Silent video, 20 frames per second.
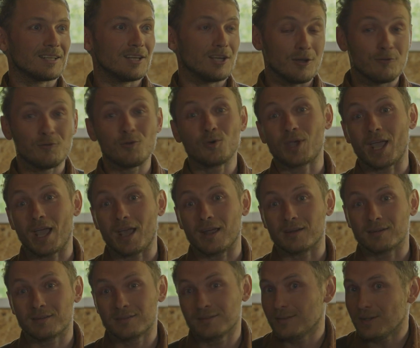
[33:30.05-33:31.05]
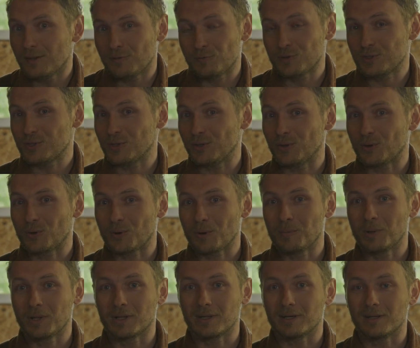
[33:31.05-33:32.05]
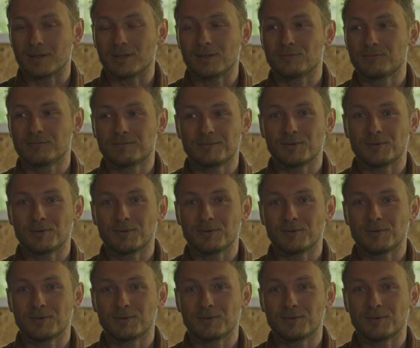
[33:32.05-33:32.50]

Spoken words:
If you can, if it's in your ability.